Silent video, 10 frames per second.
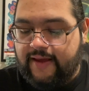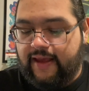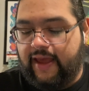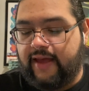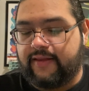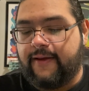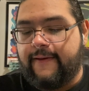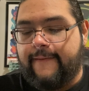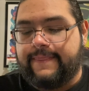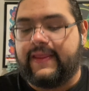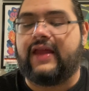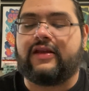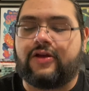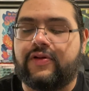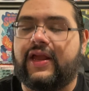and then
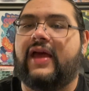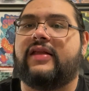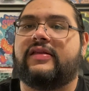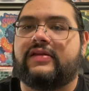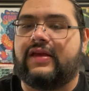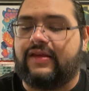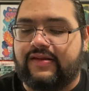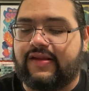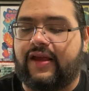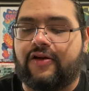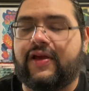Conan is like,